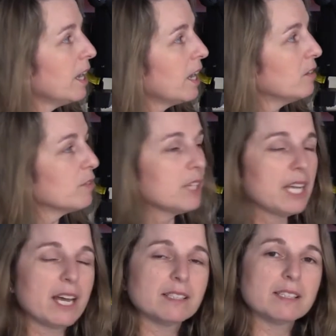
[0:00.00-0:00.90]
And for the
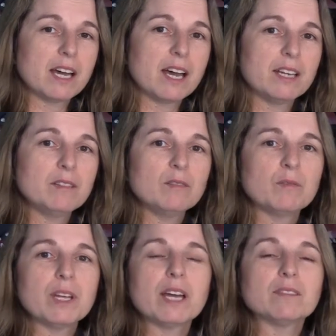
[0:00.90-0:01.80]
S9
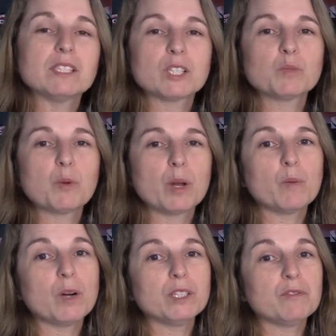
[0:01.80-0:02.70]
we have
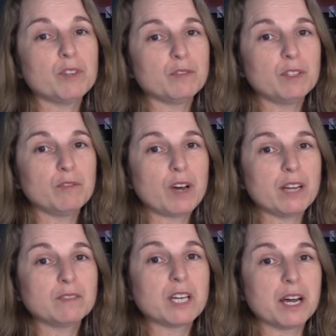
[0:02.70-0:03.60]
6.1 to
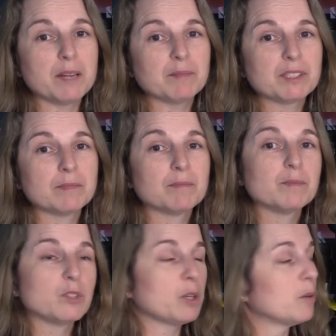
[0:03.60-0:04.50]
55 times.
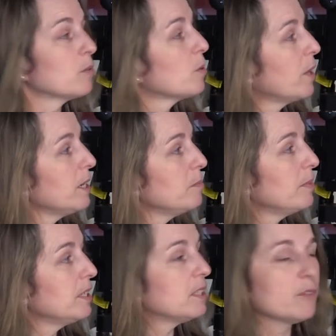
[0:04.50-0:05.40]
So quite a
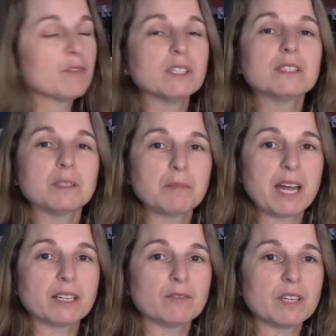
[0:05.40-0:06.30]
bit difference in
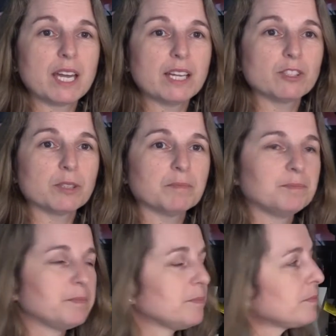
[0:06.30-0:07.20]
magnification.
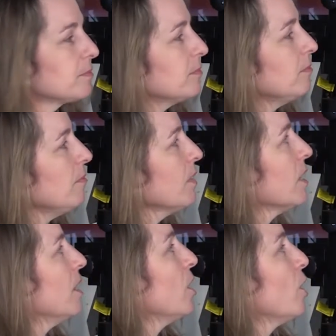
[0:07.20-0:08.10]

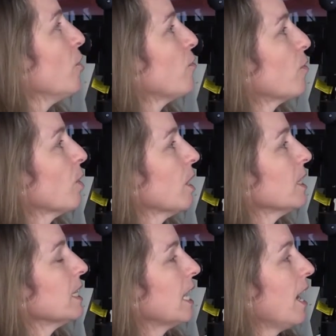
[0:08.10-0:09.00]

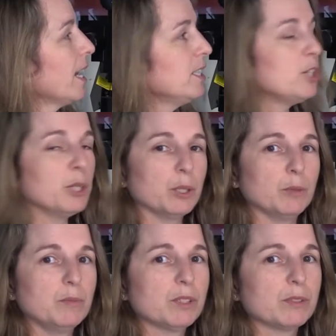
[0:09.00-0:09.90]
For the eye
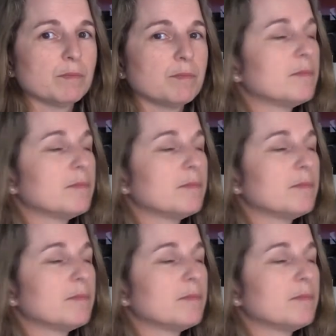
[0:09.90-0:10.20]
tubes,